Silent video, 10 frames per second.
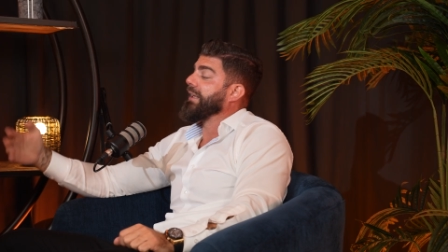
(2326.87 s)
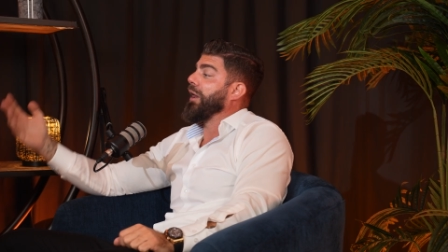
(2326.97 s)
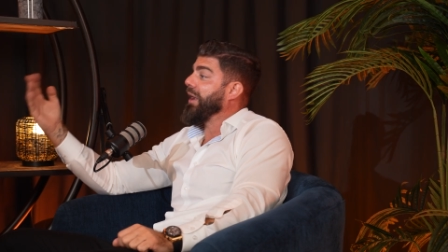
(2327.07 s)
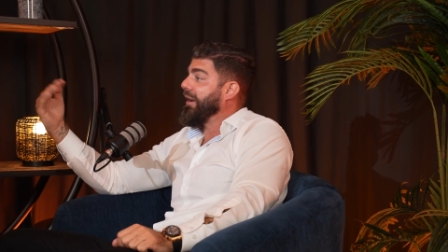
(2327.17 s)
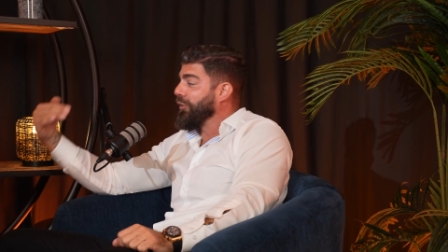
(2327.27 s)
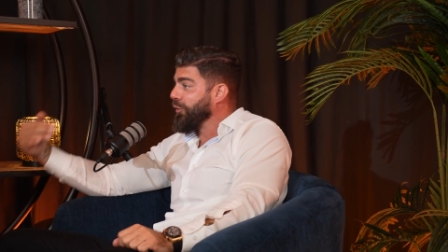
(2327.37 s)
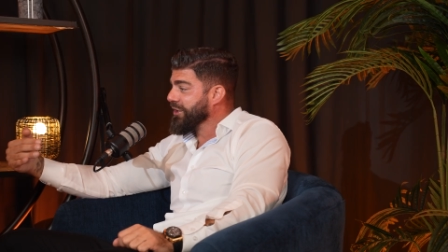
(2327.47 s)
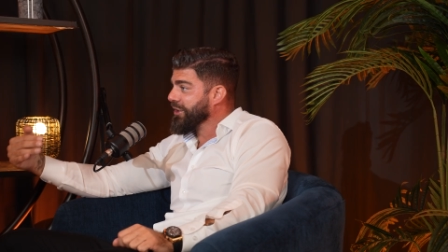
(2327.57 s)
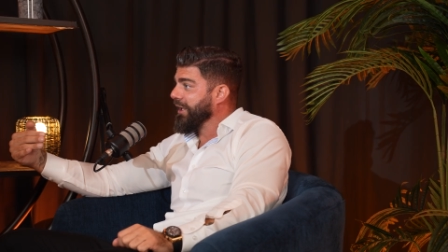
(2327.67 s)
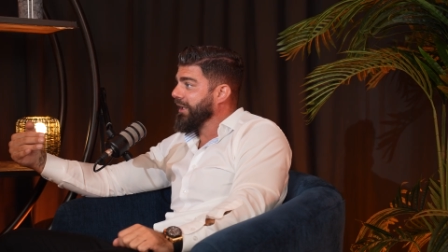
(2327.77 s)
Now I have the
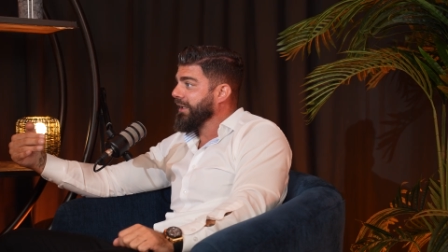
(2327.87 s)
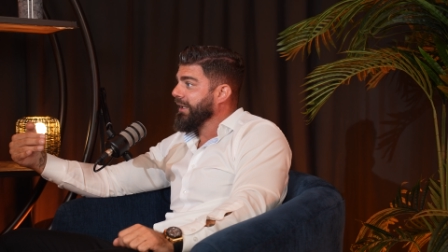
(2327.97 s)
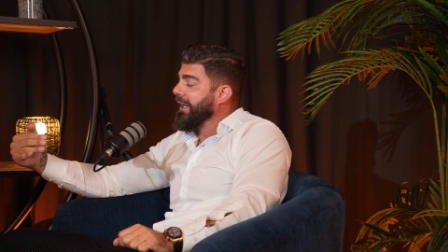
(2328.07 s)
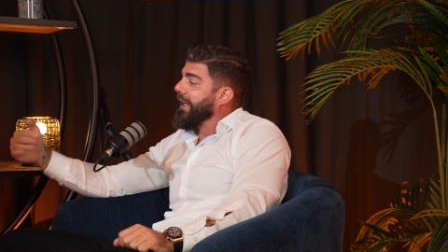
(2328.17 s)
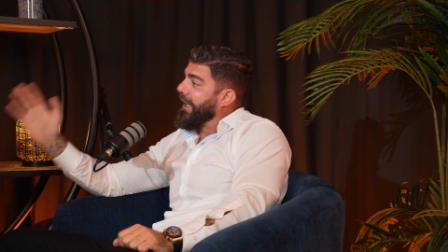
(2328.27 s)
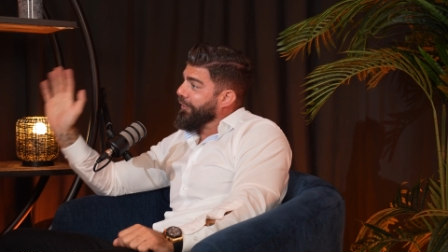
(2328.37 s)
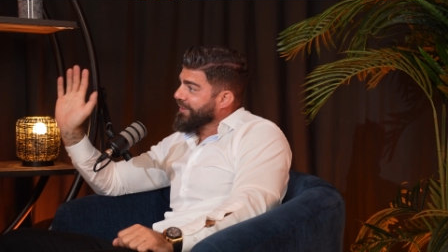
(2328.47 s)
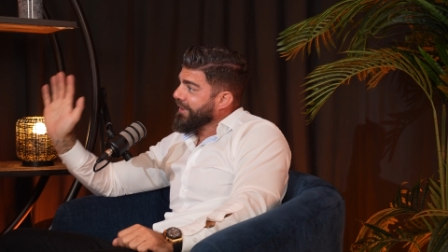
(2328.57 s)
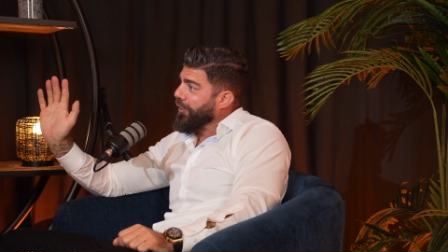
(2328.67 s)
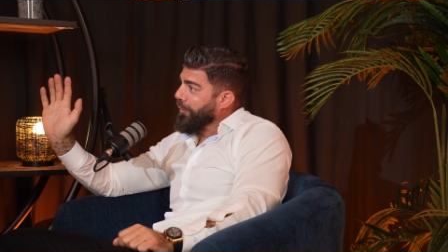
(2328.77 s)
original. Here
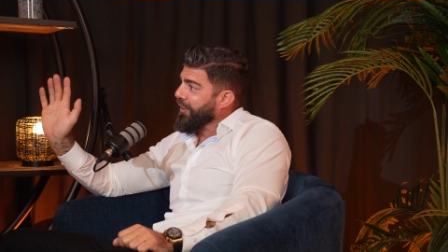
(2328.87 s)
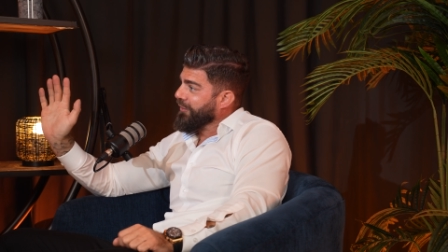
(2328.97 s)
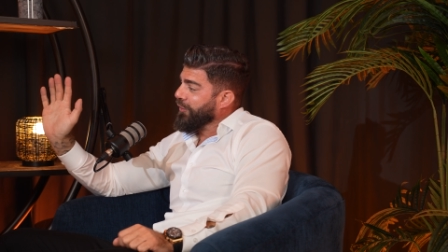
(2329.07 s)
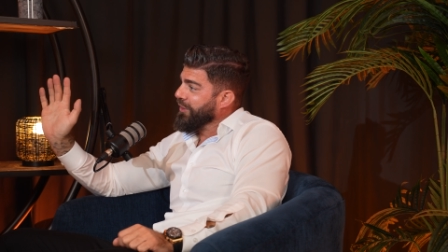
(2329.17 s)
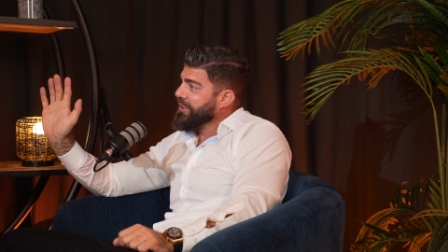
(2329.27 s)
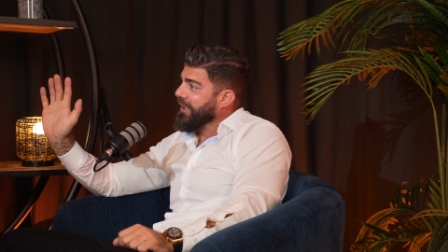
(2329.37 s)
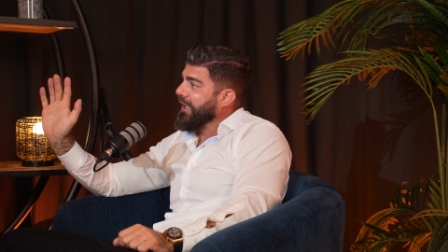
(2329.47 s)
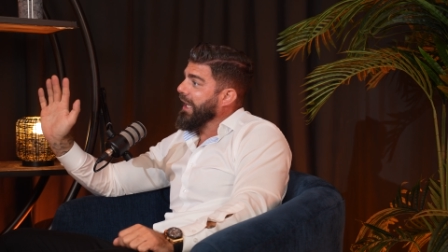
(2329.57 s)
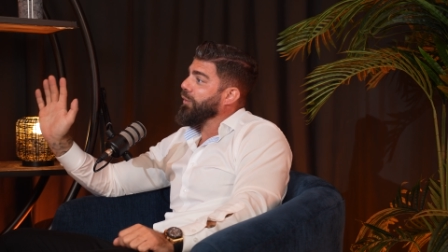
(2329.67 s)
is a copy of the original.